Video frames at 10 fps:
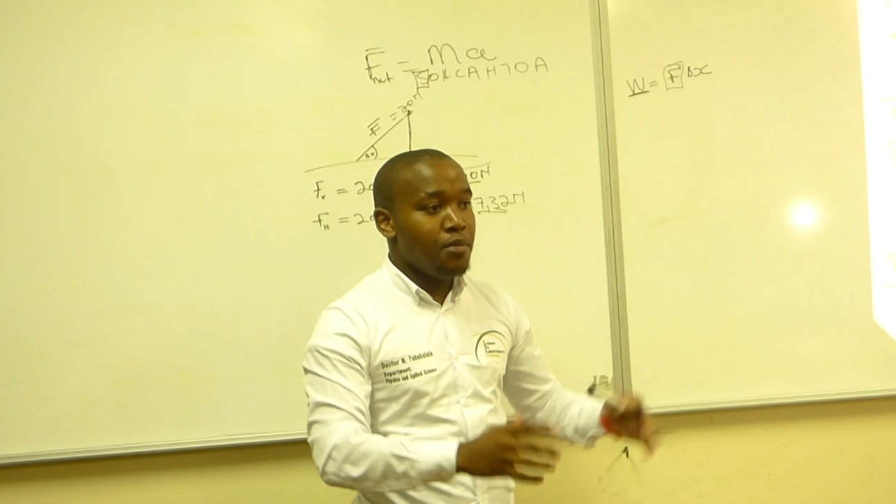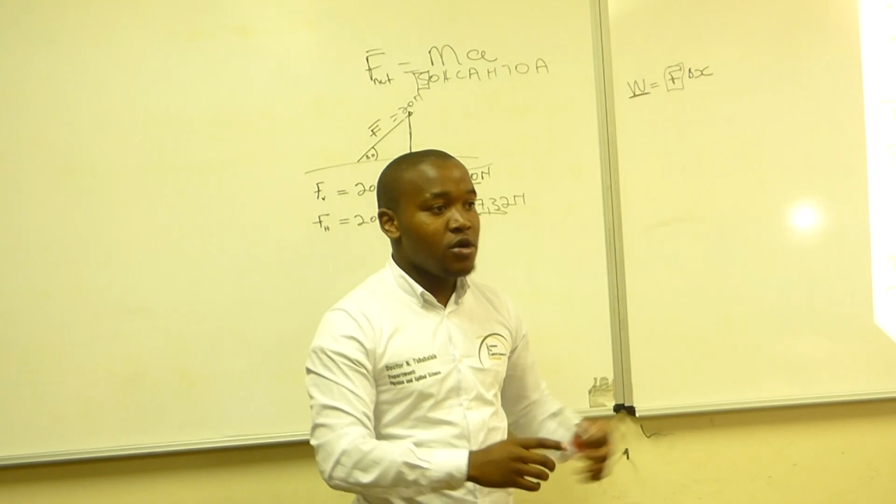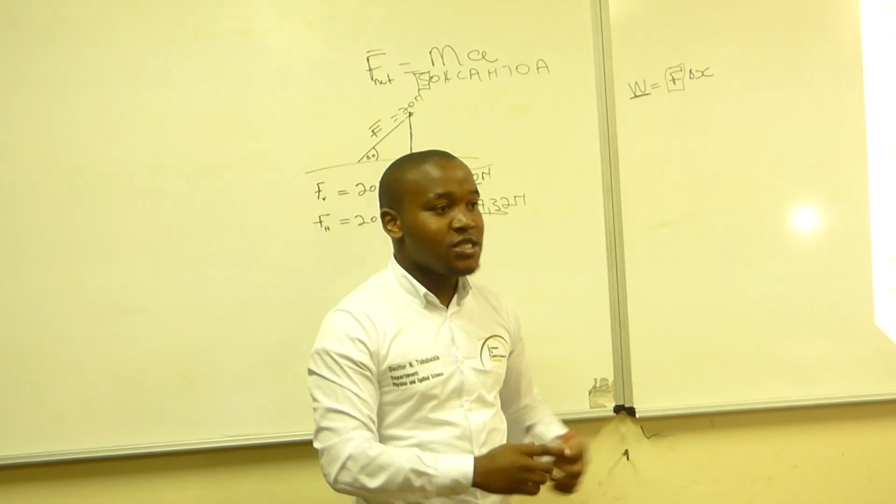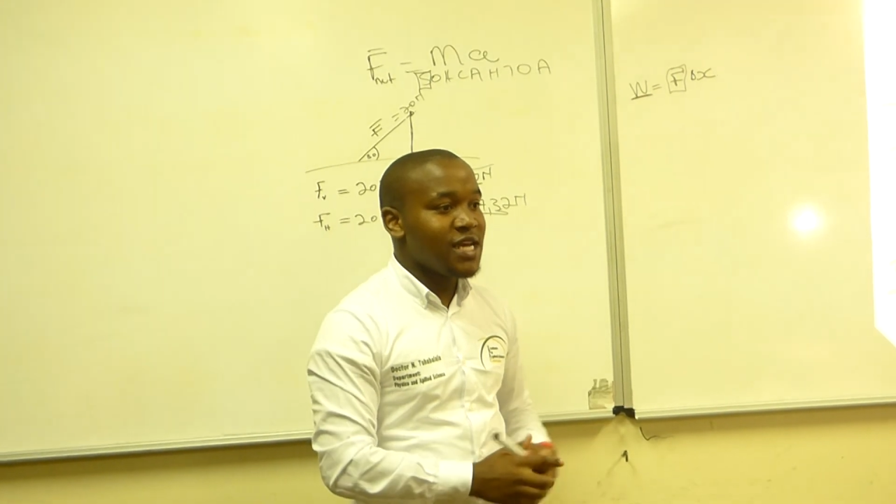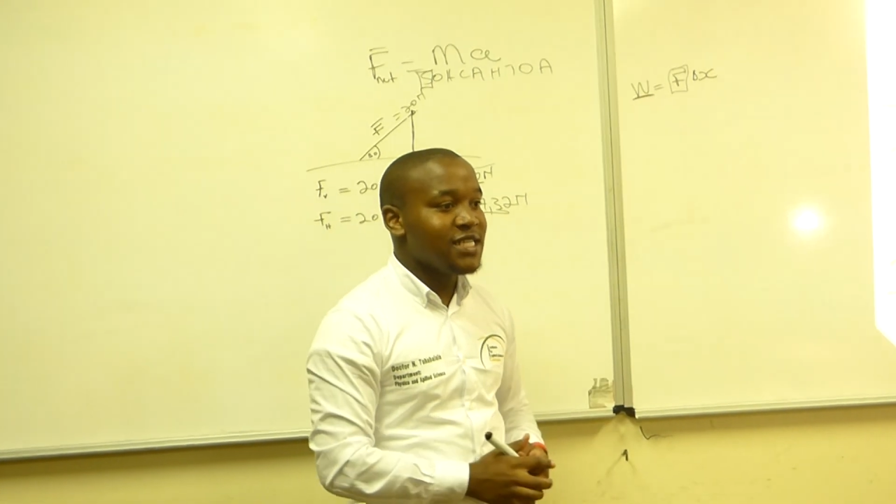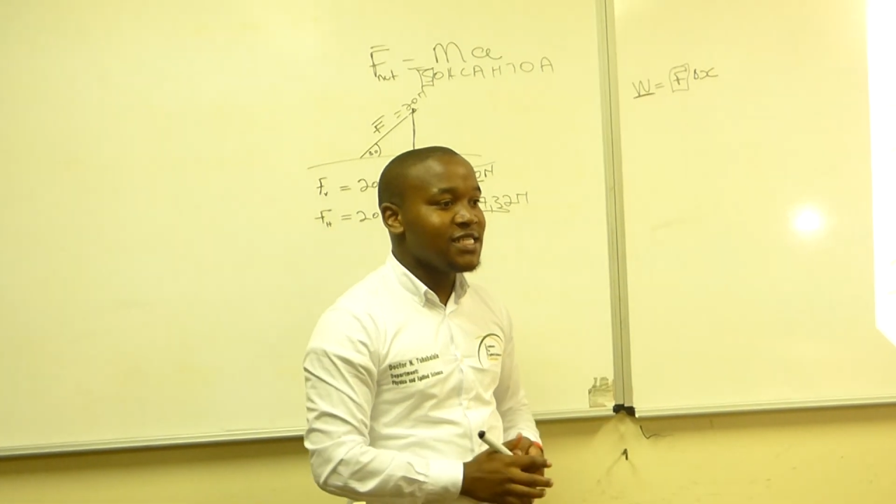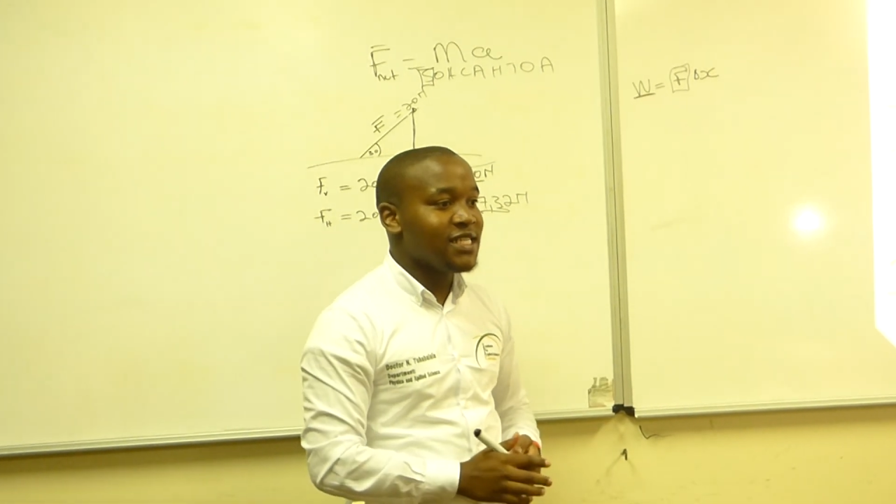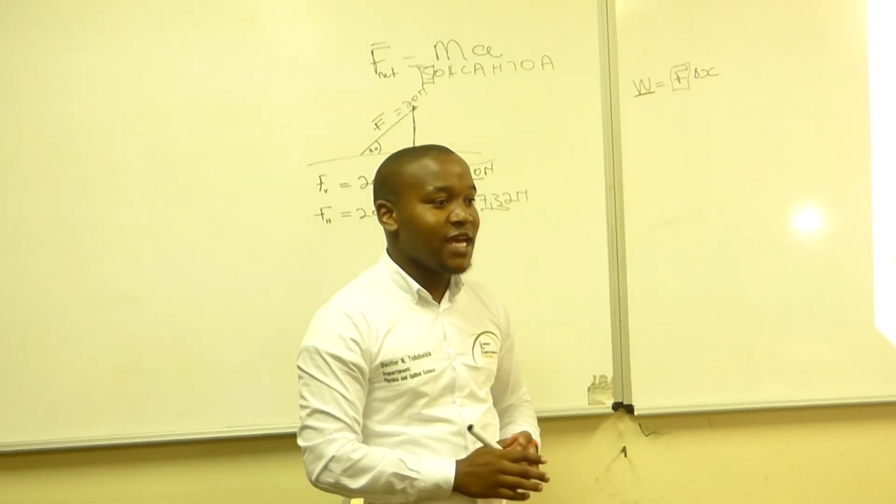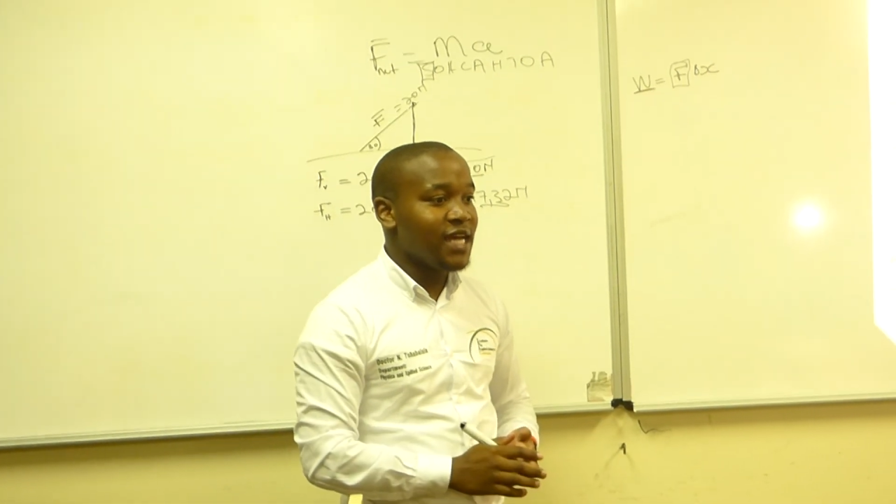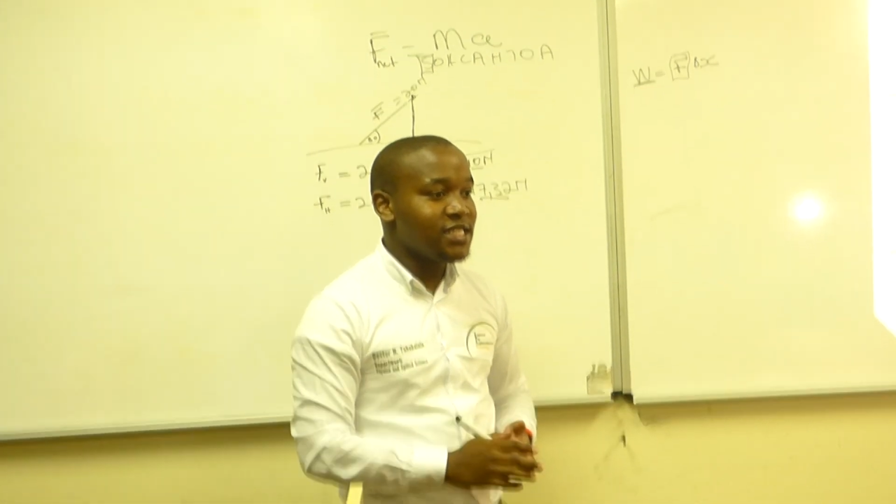a box that
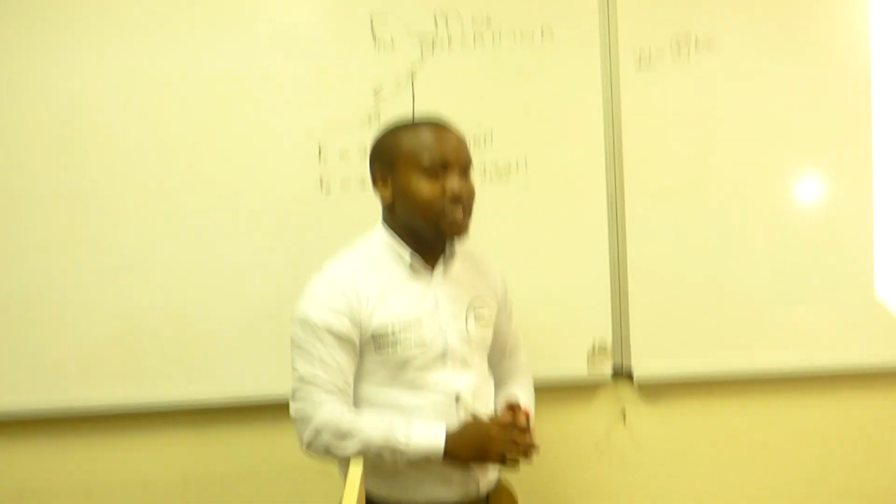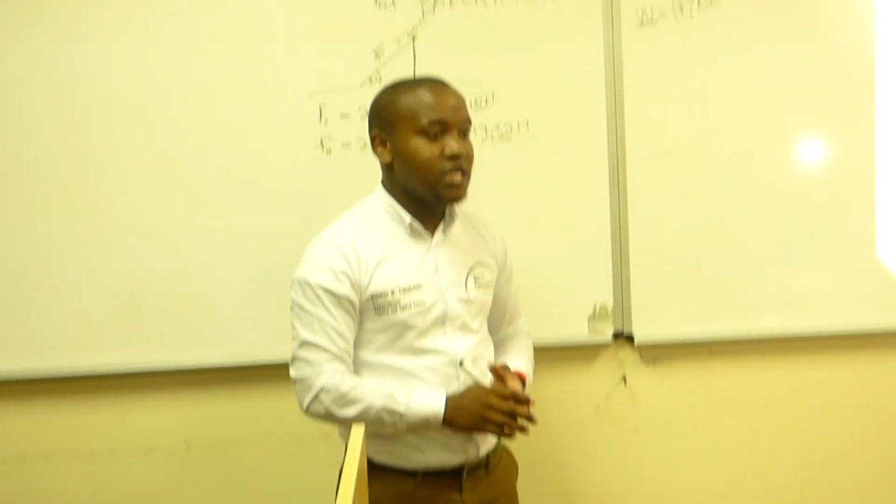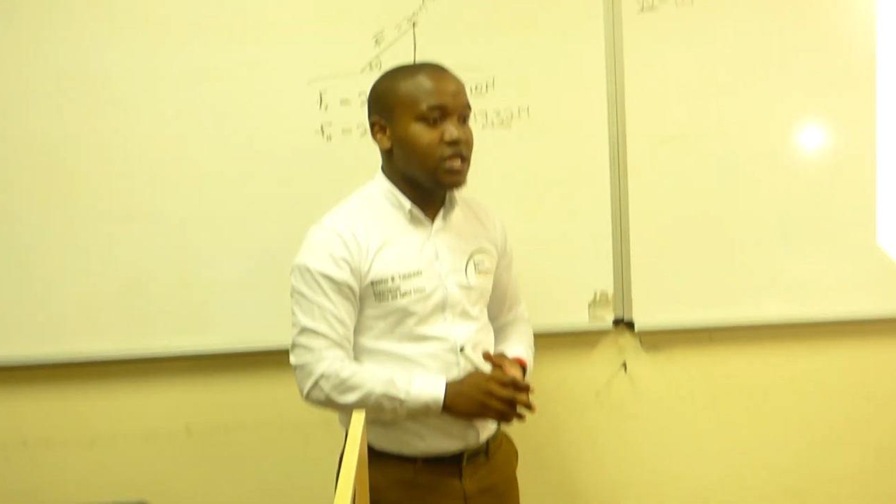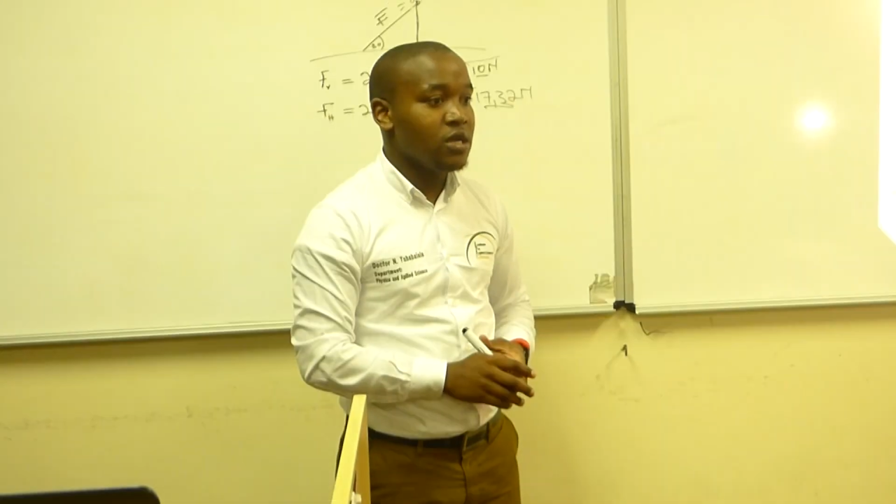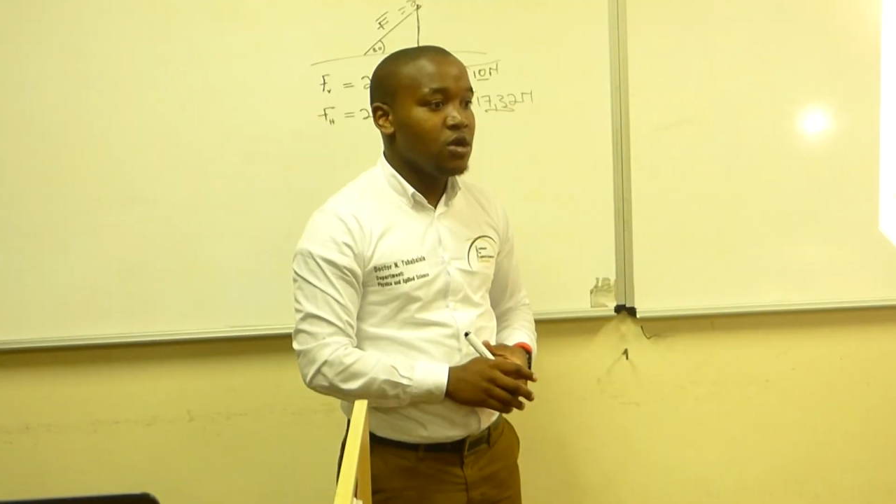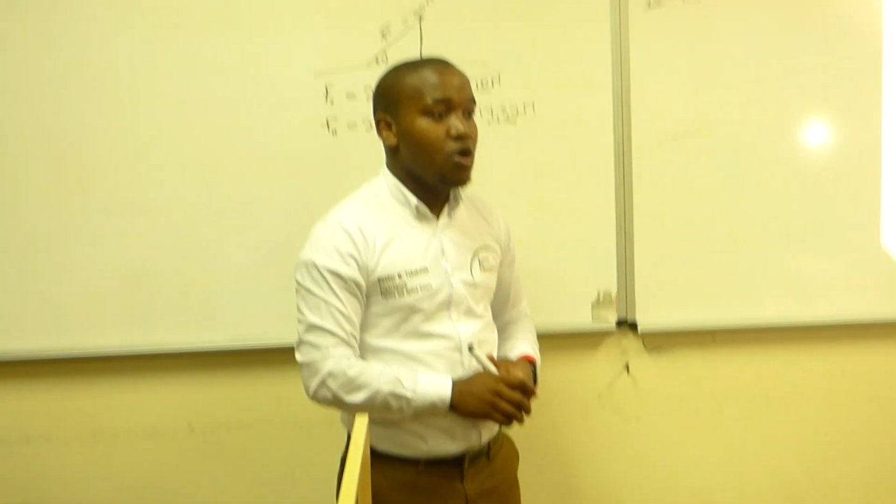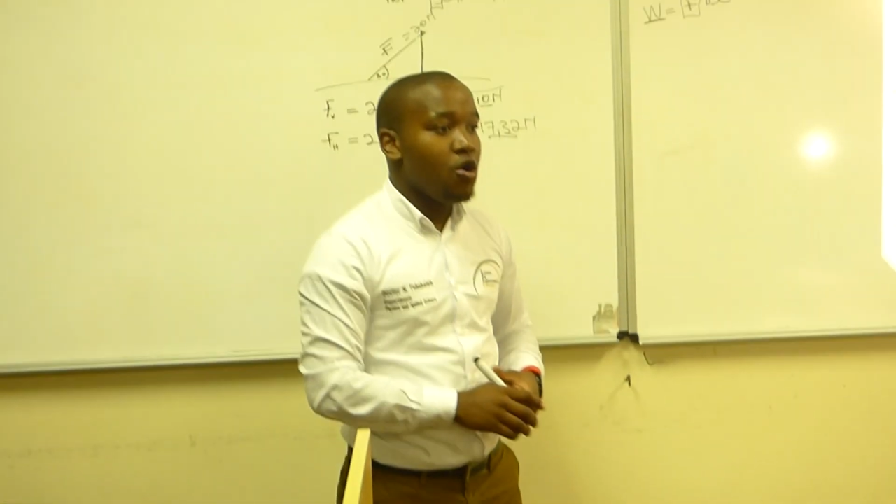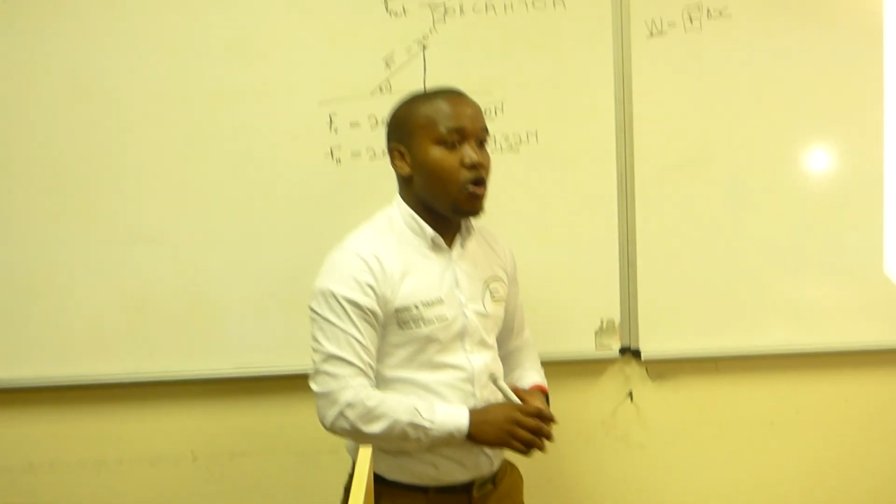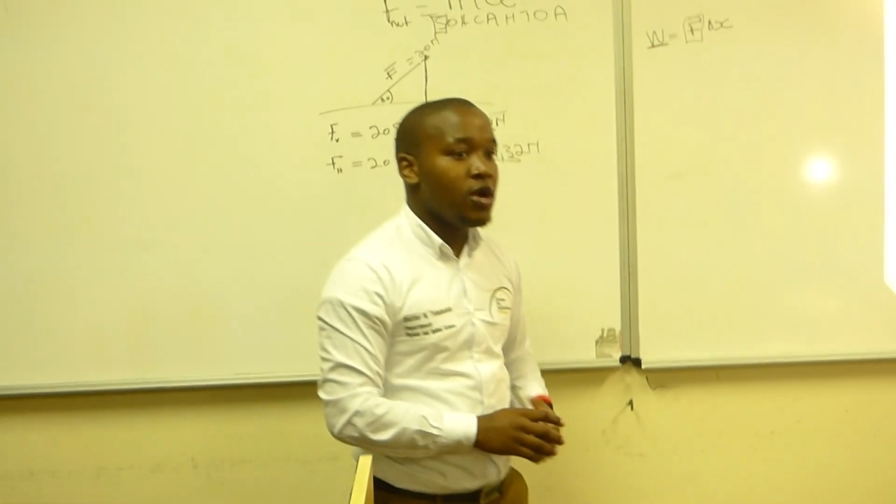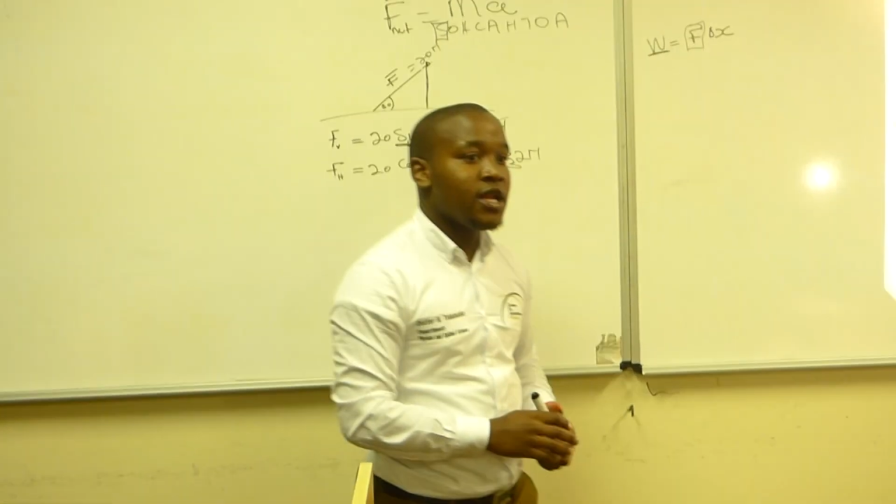is resting
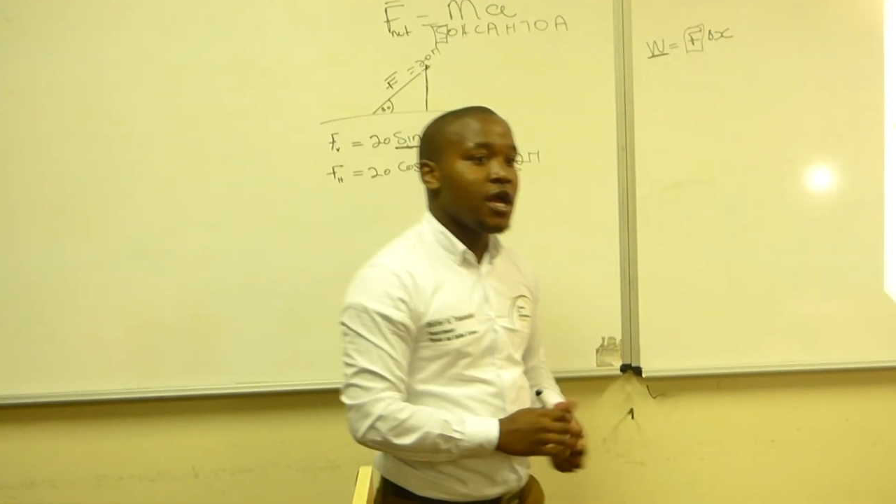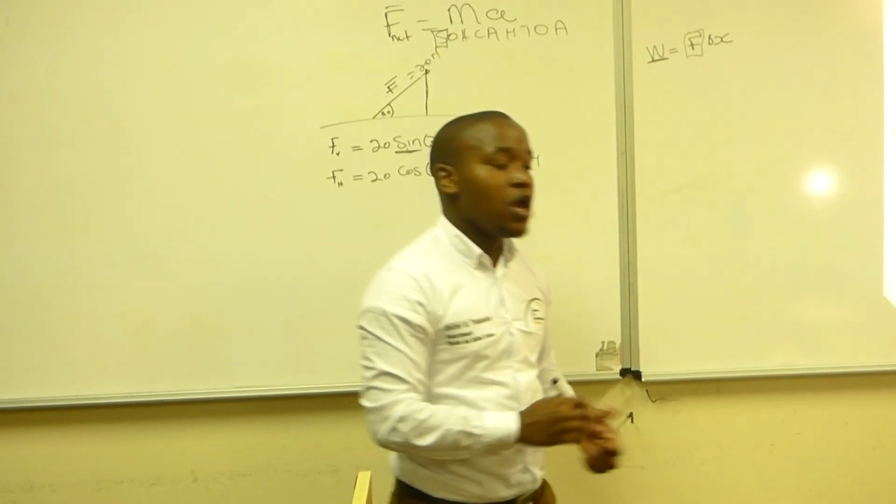on a